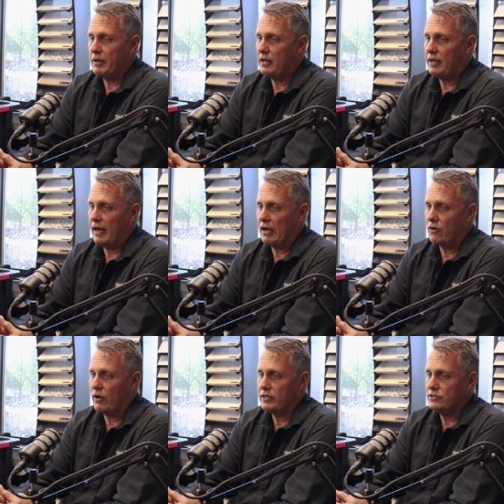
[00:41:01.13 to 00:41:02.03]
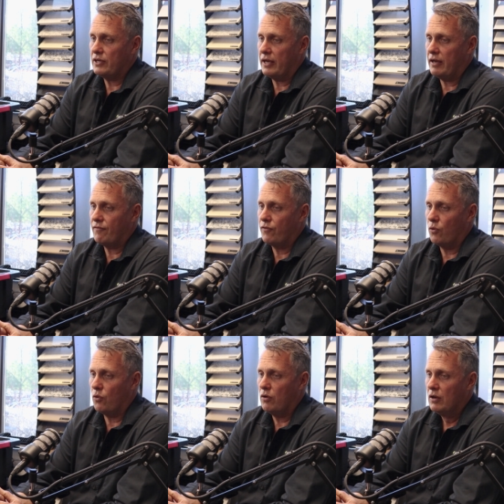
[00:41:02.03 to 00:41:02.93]
but in Canada, I can tell you
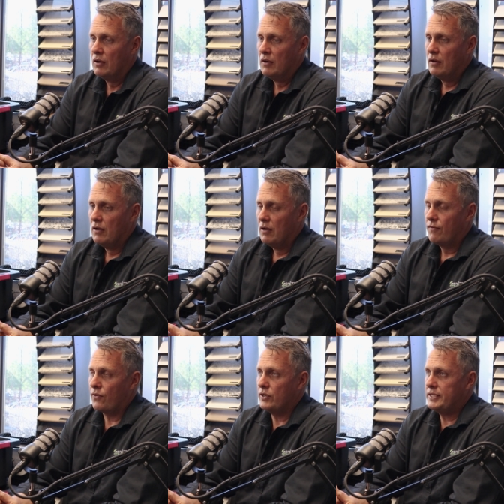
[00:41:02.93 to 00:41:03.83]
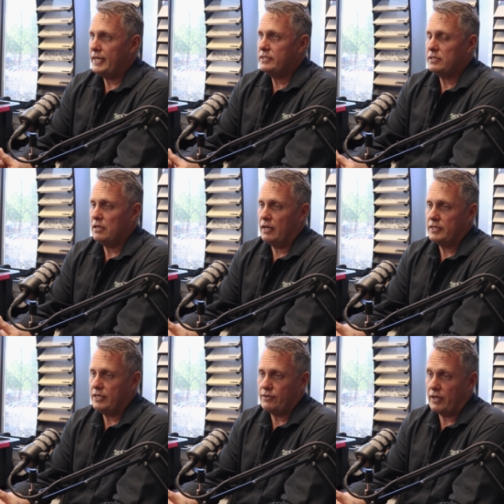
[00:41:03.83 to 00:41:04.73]
for for a decent a
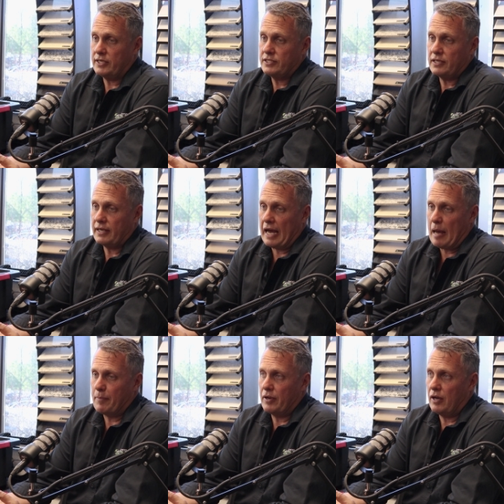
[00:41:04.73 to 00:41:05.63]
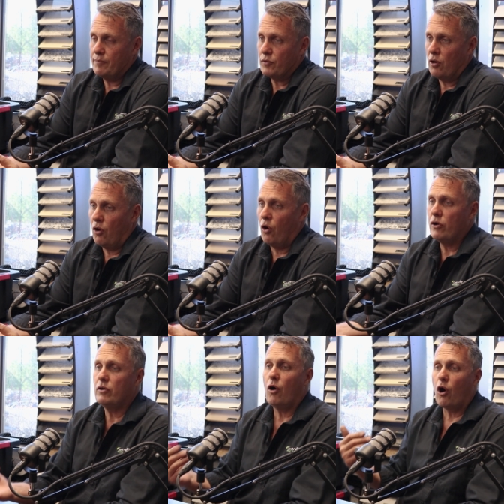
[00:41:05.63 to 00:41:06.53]
decent decent carpenter
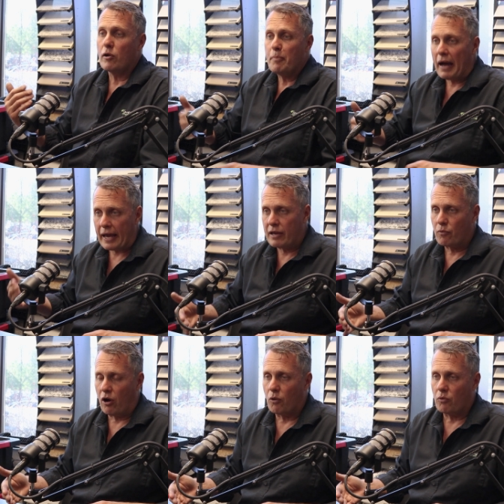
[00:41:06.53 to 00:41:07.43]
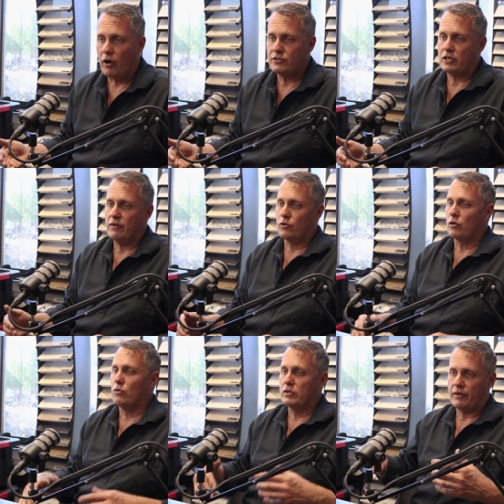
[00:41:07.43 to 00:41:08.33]
on on payroll, right? So you've
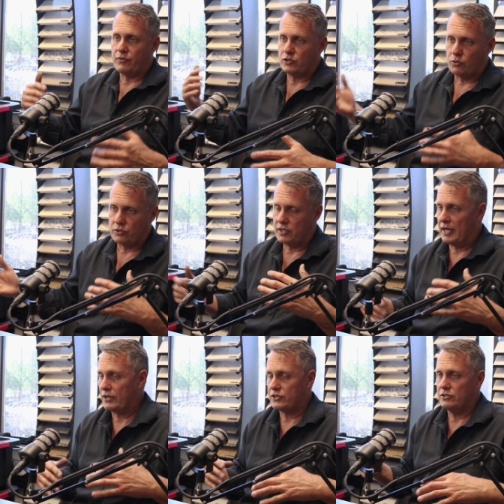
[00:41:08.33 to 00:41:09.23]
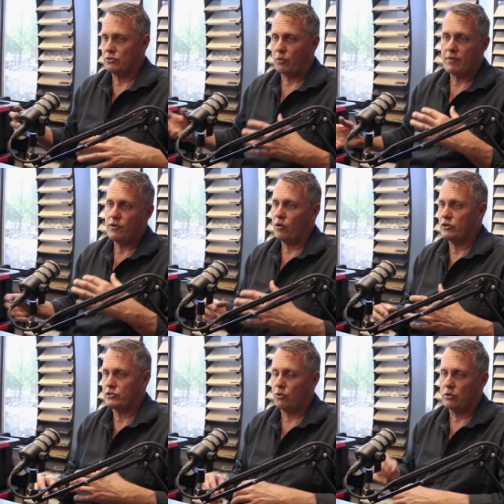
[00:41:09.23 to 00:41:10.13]
got all the different source deductions or whatever you
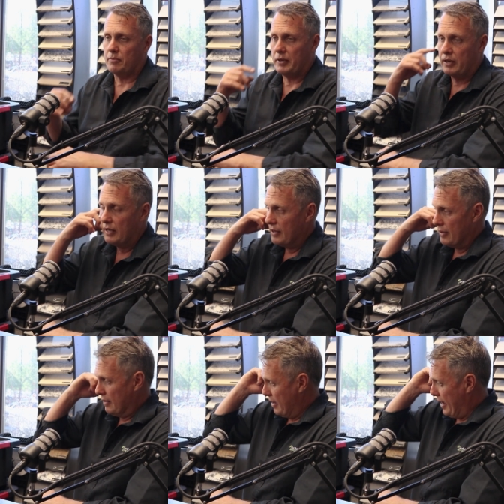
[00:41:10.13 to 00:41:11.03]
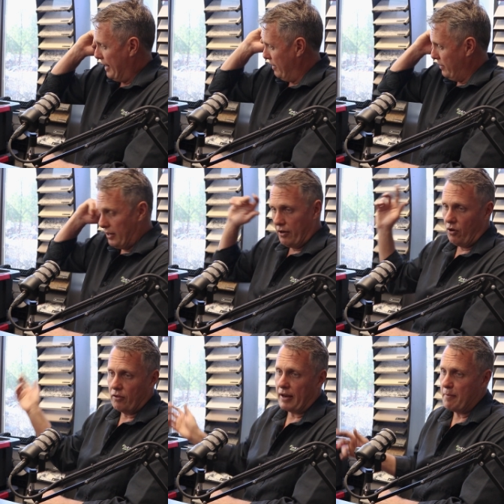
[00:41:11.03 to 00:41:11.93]
guys call them, and and you know
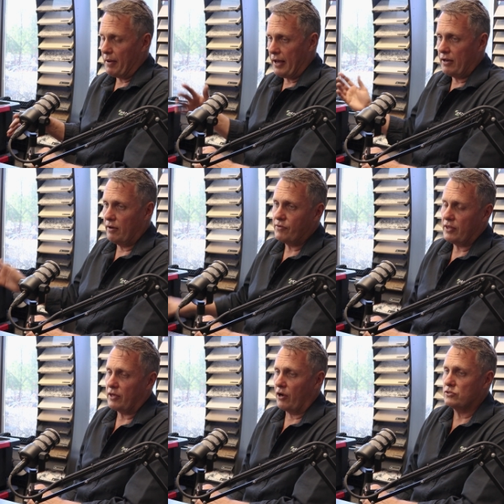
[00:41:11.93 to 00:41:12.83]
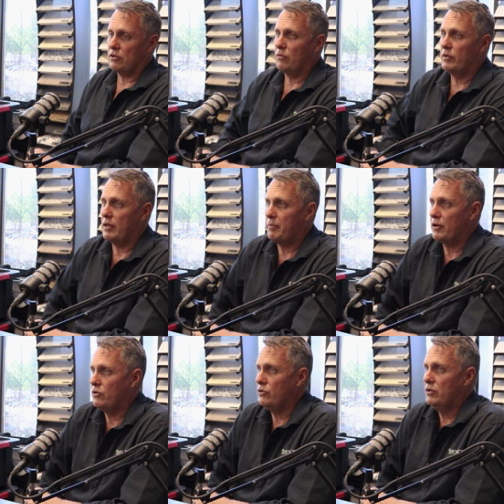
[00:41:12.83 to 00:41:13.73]
holiday pay and everything goes along with it.
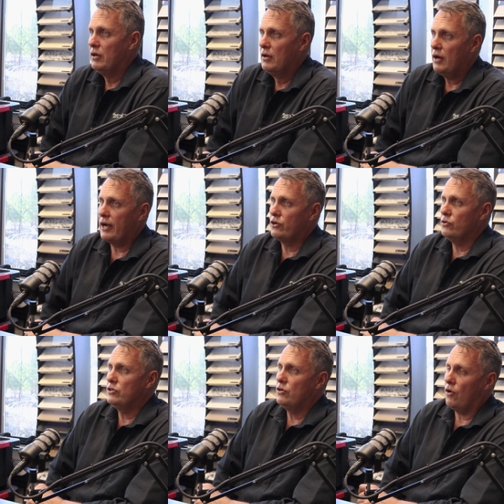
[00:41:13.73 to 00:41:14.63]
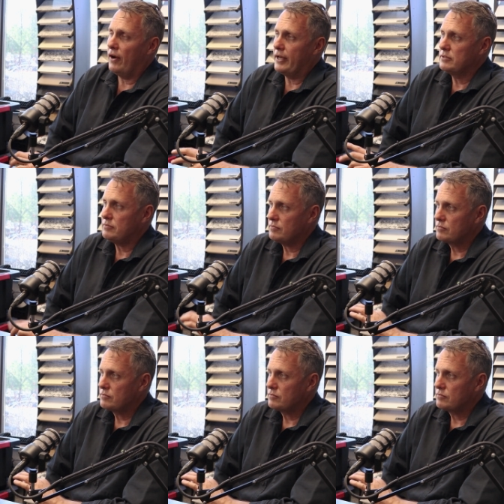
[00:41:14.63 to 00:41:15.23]
But a good a good guy